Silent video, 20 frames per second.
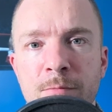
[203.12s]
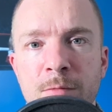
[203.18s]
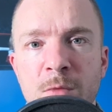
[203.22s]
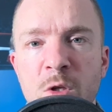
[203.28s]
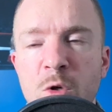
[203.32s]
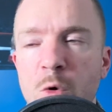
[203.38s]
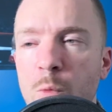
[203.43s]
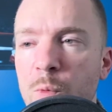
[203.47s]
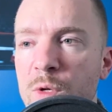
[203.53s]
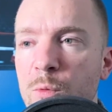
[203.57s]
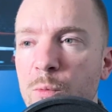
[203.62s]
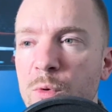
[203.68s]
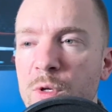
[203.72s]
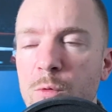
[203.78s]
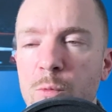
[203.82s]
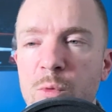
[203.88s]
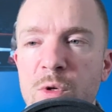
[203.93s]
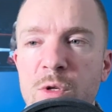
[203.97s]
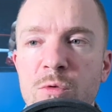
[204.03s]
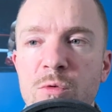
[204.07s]
You know,
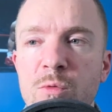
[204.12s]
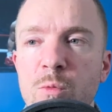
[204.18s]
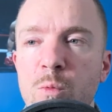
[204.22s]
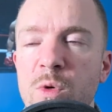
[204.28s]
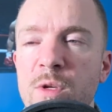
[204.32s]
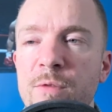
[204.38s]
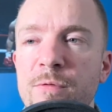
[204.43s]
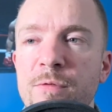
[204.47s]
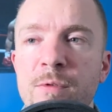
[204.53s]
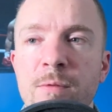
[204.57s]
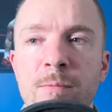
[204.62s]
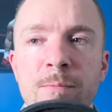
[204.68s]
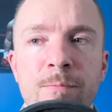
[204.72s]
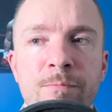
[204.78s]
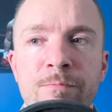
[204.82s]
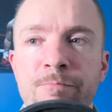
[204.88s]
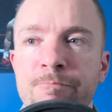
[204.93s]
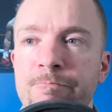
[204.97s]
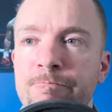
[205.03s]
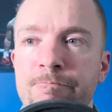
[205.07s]
we've
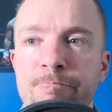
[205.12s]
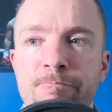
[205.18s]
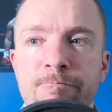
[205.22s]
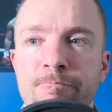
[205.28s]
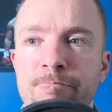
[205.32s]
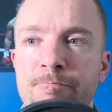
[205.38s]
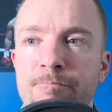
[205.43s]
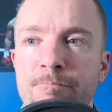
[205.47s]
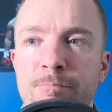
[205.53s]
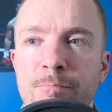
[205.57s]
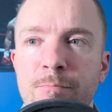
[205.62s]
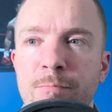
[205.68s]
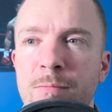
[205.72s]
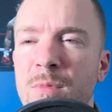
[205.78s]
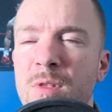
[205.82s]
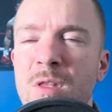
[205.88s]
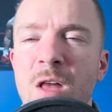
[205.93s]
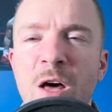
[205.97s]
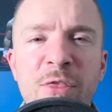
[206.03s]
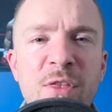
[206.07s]

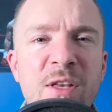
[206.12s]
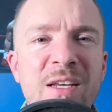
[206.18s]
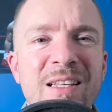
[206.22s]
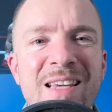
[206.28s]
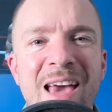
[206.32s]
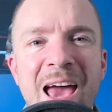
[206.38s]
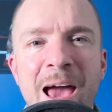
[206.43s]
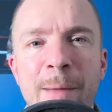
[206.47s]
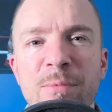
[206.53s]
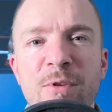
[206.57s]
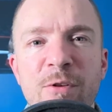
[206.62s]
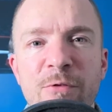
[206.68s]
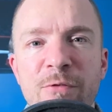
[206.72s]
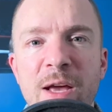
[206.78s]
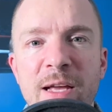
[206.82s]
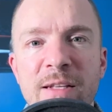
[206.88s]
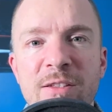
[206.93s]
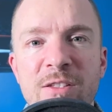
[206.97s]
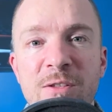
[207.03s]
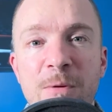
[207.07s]
nothing
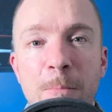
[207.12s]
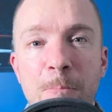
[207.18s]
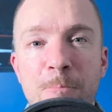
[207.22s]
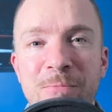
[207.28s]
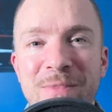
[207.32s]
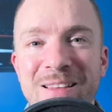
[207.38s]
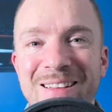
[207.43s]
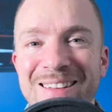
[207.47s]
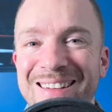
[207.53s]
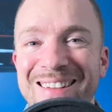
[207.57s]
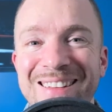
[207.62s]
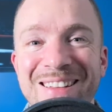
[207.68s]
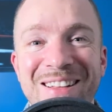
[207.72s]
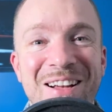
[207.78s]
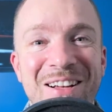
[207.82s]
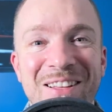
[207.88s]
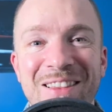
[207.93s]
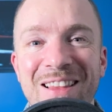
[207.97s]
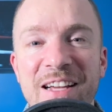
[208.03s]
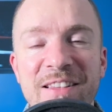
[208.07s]
captivates
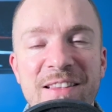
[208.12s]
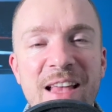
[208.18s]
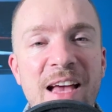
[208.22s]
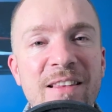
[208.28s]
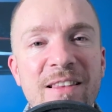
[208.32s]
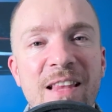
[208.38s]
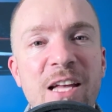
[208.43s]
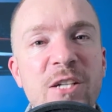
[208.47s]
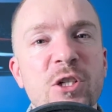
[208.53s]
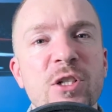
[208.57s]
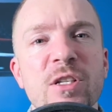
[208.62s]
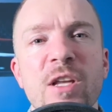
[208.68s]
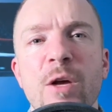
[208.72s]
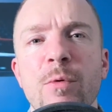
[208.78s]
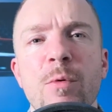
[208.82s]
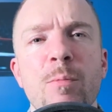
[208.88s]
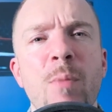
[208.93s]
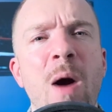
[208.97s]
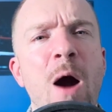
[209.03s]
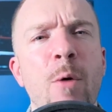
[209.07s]
like that
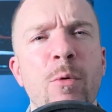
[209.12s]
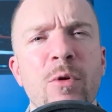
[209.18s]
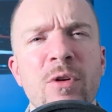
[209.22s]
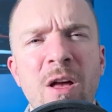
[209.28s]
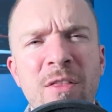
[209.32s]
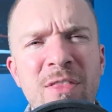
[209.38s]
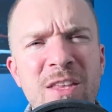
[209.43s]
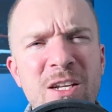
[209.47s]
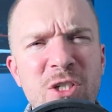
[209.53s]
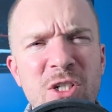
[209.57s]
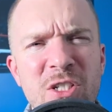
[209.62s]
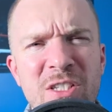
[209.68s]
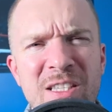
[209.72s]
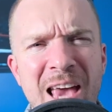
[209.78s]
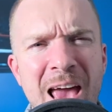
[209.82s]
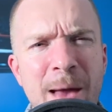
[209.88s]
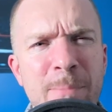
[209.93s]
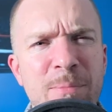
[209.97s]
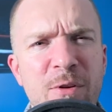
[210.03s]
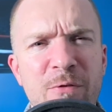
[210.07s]
legendary power. Nothing just
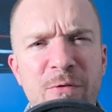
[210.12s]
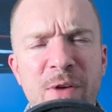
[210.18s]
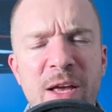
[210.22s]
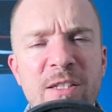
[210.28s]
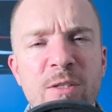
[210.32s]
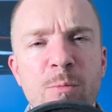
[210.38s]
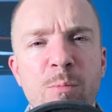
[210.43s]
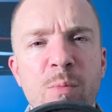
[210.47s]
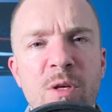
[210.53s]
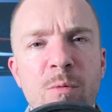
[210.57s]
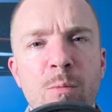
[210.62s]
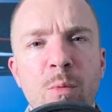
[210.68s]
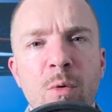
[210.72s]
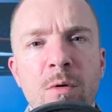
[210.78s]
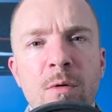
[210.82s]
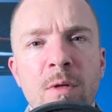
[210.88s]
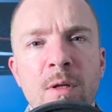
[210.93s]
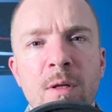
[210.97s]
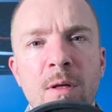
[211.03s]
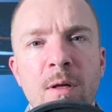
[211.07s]
captivates
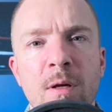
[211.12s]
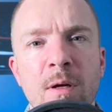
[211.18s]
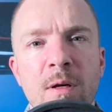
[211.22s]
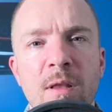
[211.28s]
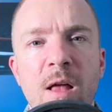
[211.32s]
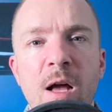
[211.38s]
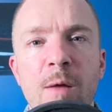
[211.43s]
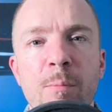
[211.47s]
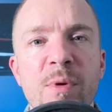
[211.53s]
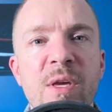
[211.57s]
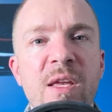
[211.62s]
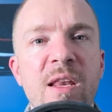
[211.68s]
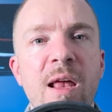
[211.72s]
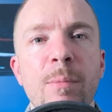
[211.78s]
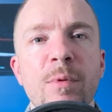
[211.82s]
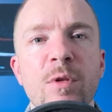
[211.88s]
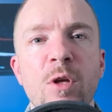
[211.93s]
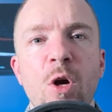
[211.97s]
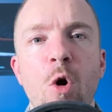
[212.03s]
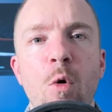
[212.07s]
people like being
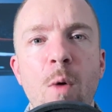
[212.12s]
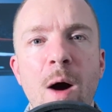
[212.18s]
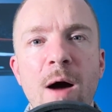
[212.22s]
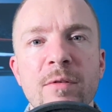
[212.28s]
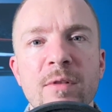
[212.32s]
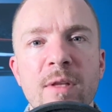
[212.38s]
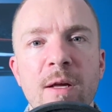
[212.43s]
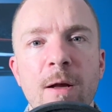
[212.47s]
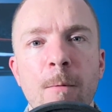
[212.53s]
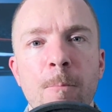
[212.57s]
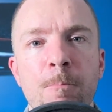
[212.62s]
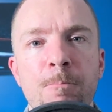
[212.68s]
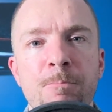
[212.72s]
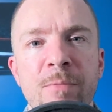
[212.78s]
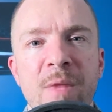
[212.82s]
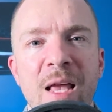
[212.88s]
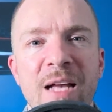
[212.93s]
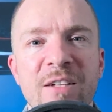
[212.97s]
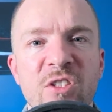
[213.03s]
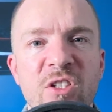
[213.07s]
able to go out there
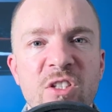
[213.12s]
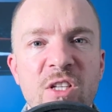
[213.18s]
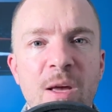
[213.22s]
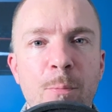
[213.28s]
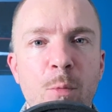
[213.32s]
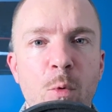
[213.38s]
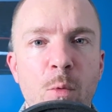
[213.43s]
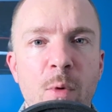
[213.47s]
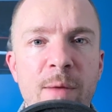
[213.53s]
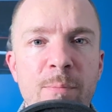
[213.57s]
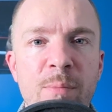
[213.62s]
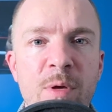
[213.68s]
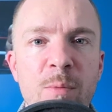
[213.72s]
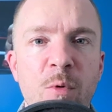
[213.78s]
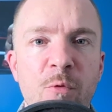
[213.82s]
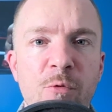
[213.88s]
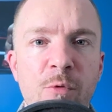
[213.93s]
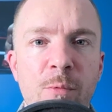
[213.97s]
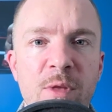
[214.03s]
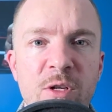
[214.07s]
and separate people
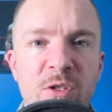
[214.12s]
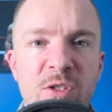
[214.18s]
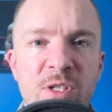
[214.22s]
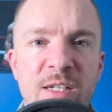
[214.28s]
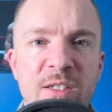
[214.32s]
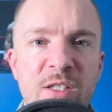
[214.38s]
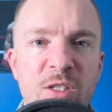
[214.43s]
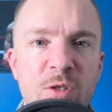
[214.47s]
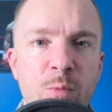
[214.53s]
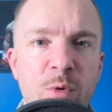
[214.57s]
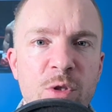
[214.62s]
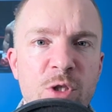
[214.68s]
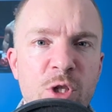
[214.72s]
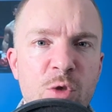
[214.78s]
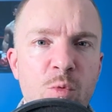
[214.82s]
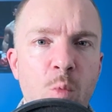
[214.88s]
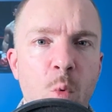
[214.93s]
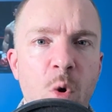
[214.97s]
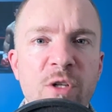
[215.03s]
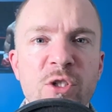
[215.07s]
from their senses with
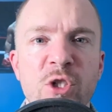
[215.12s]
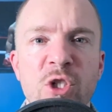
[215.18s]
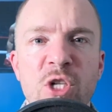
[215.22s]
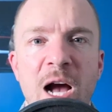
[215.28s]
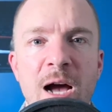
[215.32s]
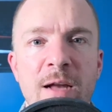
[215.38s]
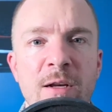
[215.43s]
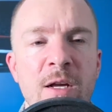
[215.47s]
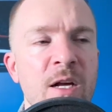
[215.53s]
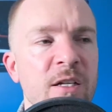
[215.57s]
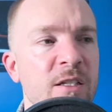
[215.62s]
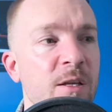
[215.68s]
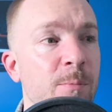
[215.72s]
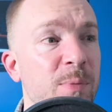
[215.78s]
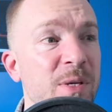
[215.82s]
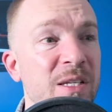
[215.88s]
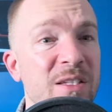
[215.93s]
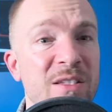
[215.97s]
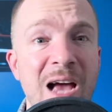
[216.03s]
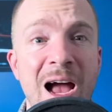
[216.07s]
just one shot. To
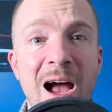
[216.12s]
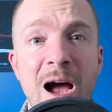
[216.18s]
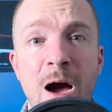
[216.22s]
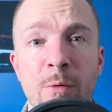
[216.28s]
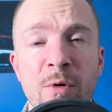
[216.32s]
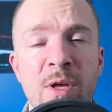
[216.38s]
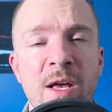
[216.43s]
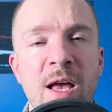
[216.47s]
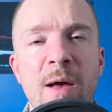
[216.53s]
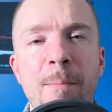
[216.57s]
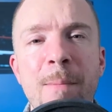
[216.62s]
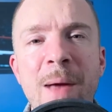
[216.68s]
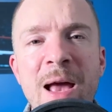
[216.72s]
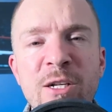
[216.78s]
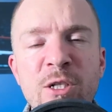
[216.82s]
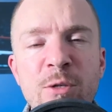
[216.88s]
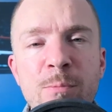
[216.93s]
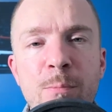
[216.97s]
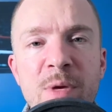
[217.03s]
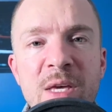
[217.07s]
be down.
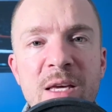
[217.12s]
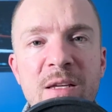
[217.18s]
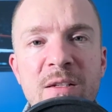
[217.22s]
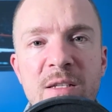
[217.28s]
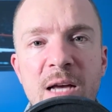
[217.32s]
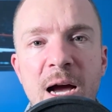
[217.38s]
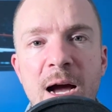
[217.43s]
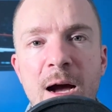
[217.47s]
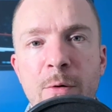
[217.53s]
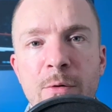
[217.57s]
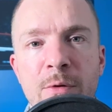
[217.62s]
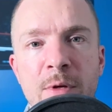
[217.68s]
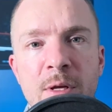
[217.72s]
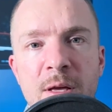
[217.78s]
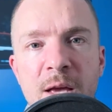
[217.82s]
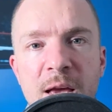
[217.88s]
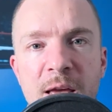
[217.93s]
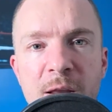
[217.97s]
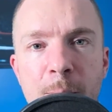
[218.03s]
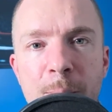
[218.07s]
Imagine being down
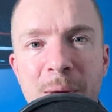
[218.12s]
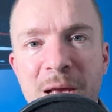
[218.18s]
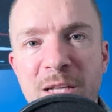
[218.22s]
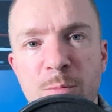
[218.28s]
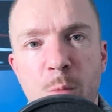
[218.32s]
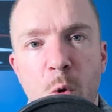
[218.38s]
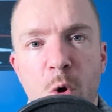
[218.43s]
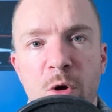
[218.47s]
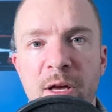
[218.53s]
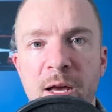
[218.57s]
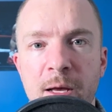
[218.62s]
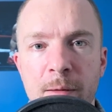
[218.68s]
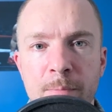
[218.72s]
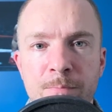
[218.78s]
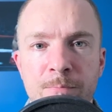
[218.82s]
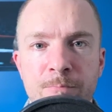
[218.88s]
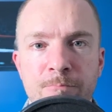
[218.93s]
in a baseball game,